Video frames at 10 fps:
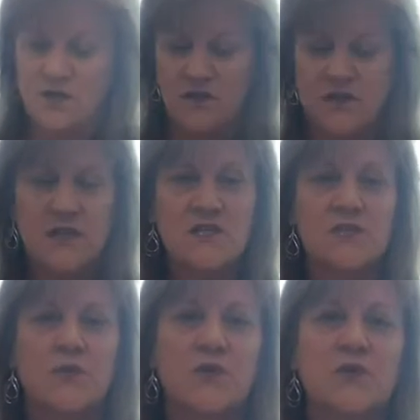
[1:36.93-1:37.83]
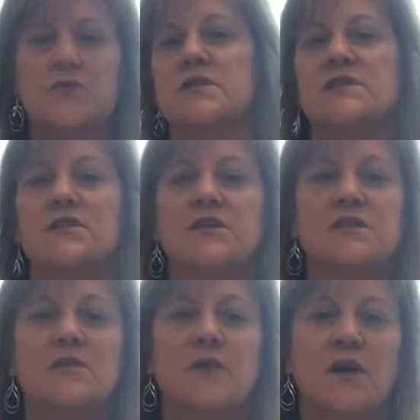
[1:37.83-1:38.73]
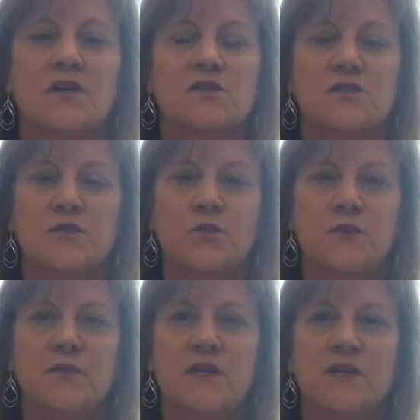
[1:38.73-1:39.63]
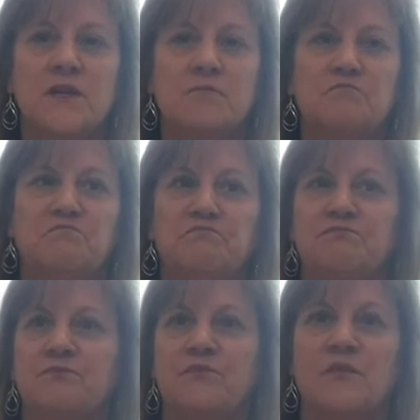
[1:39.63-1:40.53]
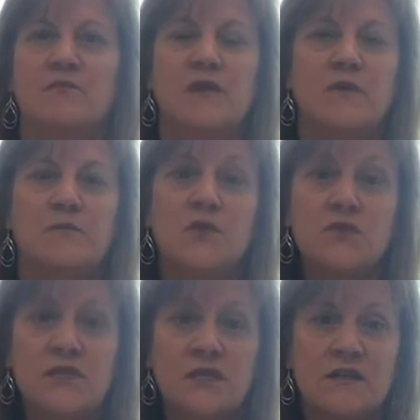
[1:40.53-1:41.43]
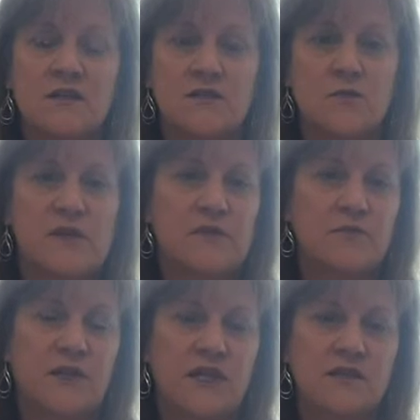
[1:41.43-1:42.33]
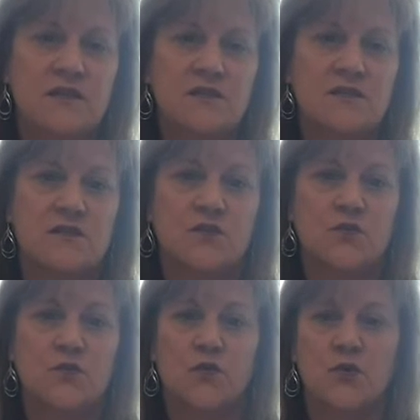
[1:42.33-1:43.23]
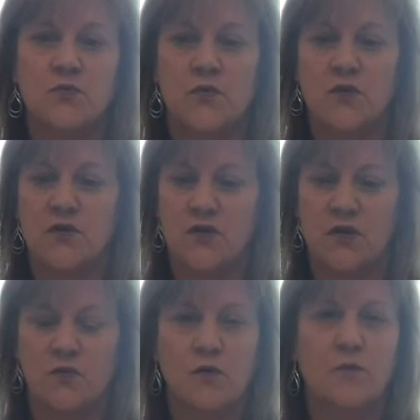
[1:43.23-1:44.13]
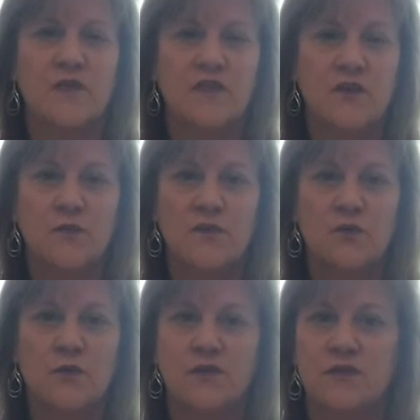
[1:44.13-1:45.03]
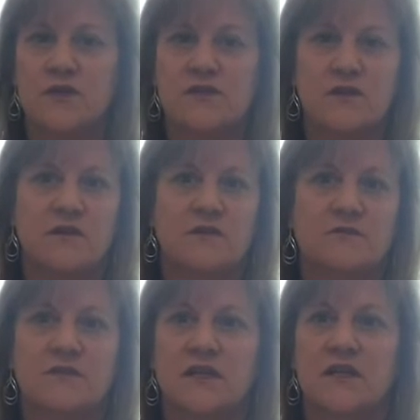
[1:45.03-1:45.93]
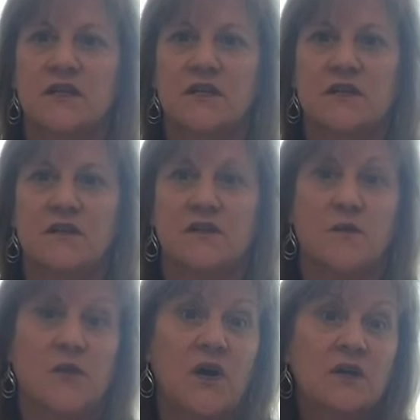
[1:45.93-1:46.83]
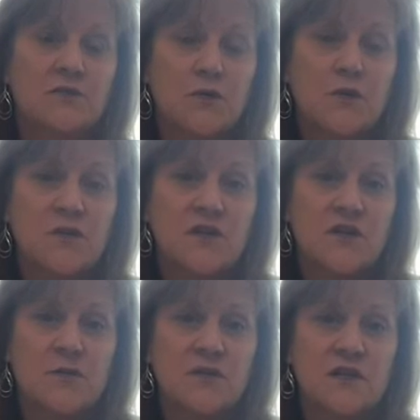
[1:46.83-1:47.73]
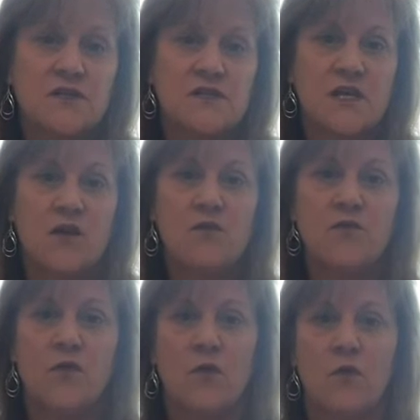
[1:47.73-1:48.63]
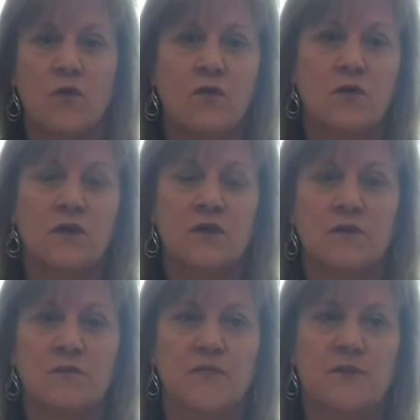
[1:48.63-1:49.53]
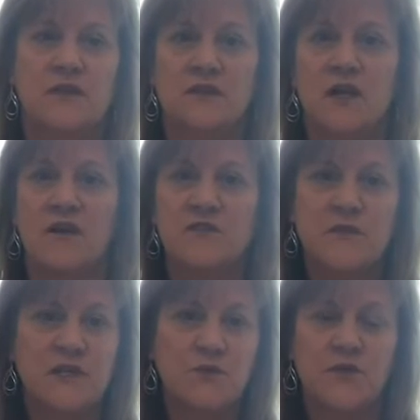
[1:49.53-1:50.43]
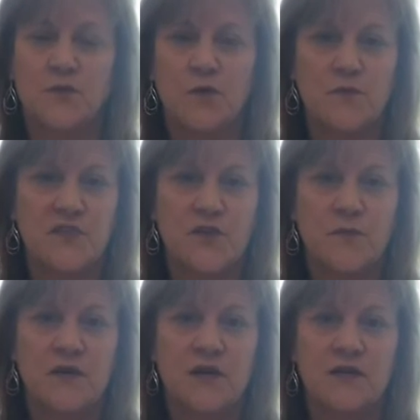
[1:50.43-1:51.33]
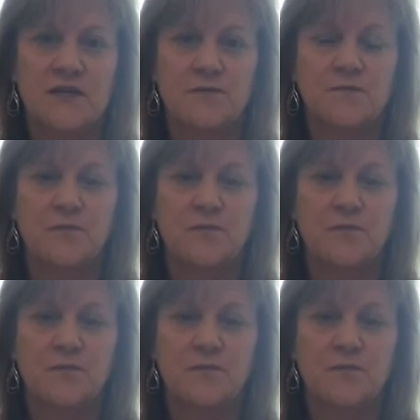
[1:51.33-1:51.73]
Things to put in your resiliency box would be maybe music, so maybe a playlist. You could put aromatherapy, whether it's the bottle of aromatherapy itself, or maybe a lava bead with aromatherapy on it.